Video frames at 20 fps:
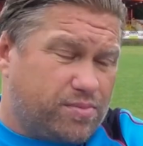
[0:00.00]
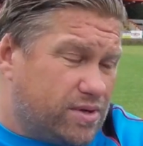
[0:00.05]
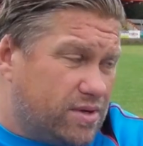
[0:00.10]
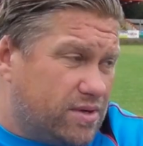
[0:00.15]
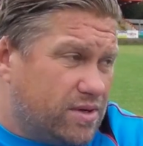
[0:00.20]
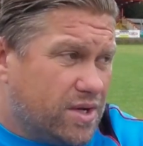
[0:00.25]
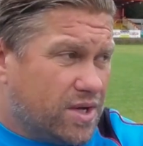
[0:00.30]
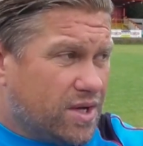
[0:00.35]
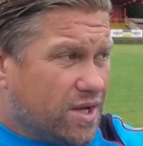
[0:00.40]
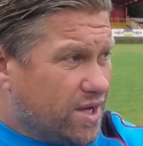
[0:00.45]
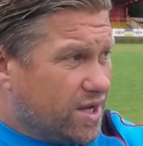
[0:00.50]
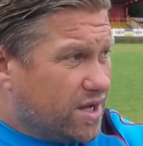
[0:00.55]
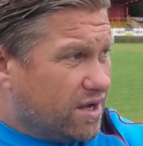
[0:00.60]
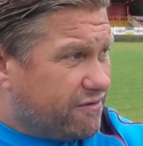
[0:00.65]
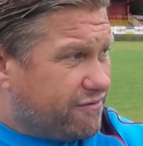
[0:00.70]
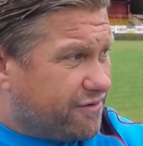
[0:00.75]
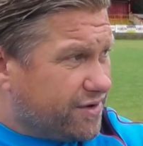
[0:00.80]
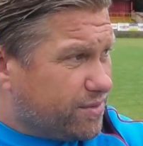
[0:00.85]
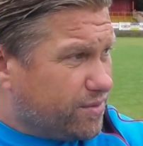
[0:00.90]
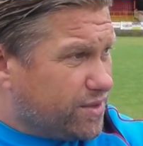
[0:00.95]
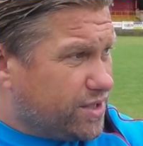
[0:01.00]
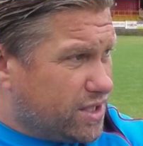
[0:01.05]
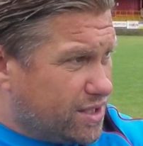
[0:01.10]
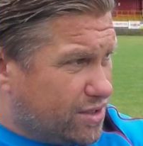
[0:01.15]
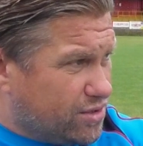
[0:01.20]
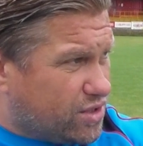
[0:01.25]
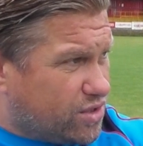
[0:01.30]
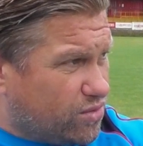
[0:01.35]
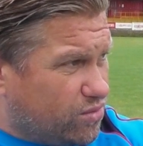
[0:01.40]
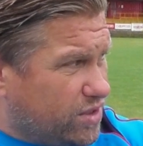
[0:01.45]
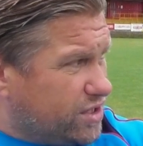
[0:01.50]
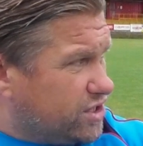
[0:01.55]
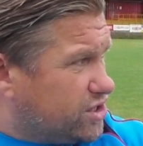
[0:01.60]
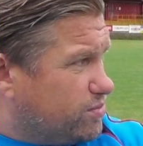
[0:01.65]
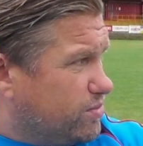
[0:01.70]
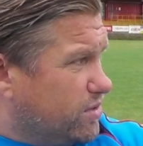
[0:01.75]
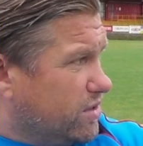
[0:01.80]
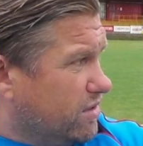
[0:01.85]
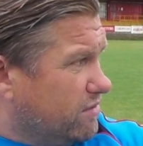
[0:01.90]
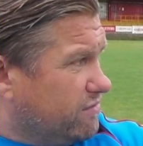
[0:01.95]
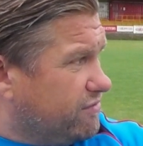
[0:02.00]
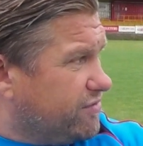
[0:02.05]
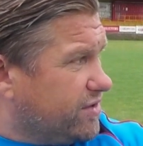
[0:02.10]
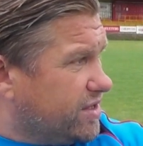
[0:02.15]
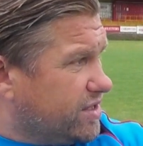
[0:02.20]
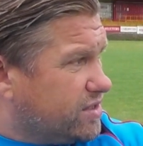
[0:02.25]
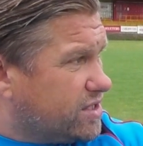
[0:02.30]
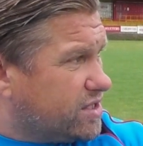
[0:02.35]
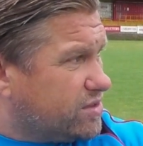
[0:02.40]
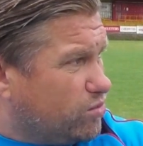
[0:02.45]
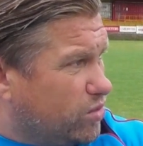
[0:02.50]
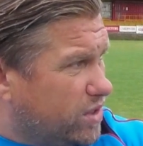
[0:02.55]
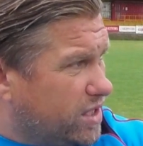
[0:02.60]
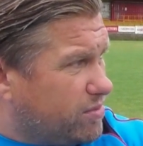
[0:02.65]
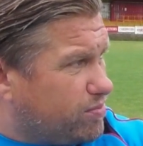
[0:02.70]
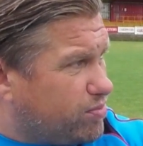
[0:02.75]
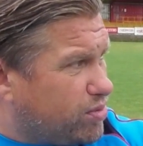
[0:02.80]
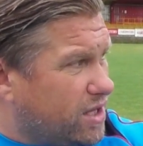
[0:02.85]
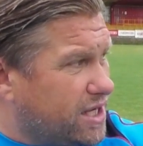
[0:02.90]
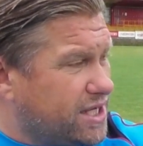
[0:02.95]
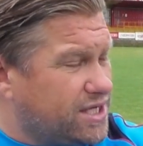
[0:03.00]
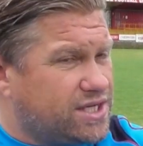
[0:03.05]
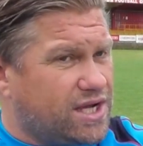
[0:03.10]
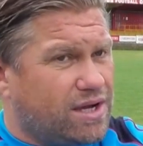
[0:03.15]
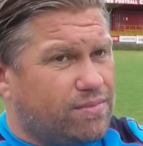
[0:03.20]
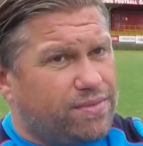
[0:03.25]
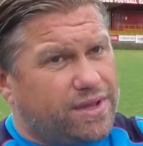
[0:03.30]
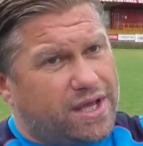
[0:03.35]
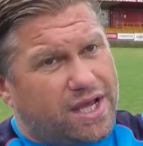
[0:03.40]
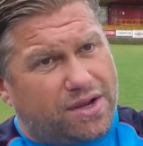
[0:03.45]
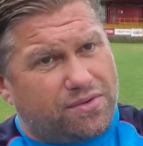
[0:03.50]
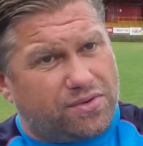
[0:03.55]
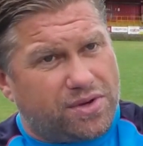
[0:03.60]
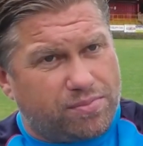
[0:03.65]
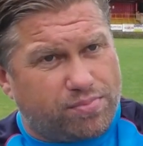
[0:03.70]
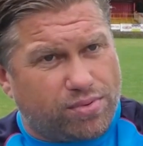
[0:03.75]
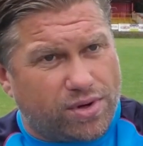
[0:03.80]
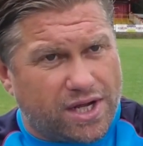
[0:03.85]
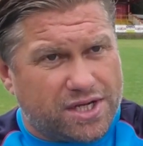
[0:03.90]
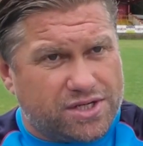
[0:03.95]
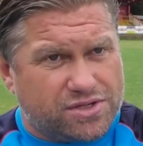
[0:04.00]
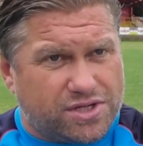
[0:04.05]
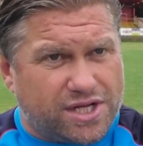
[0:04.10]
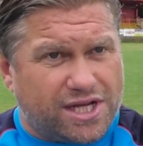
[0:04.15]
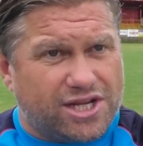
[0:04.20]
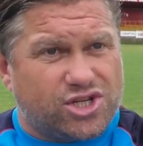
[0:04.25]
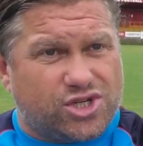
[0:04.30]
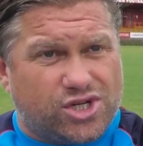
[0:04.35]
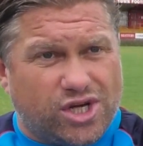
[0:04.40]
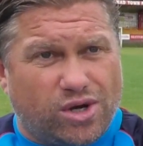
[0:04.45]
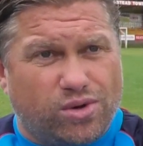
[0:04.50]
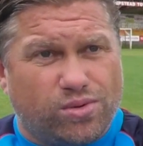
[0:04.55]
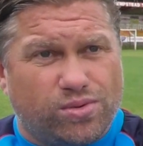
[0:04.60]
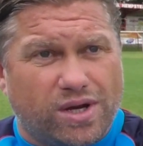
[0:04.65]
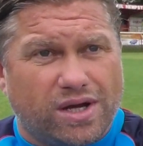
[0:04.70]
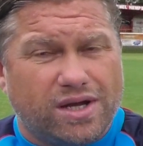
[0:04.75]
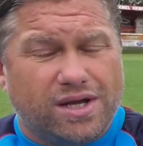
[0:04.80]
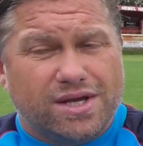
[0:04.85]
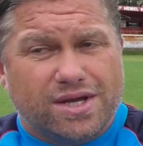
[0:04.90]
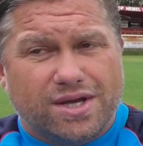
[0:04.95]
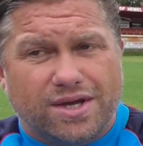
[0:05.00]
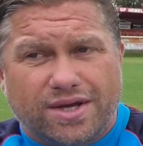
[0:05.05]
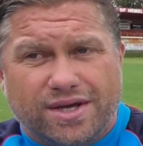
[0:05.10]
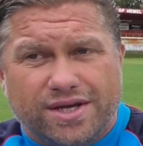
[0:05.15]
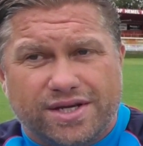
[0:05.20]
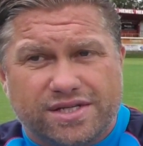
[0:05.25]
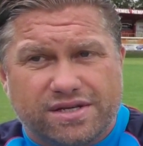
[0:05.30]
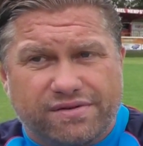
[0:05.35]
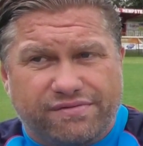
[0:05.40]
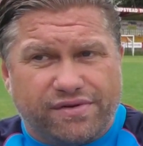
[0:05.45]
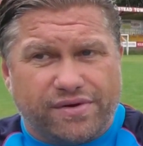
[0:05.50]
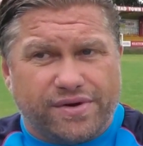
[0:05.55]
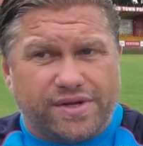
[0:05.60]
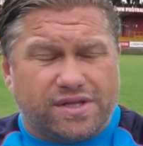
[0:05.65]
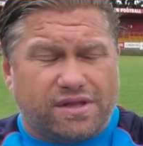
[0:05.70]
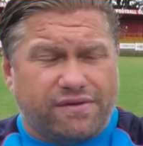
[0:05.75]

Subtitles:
But I think when you look at Reece Murphy, when he plays up there and he plays on that shoulder, he's a very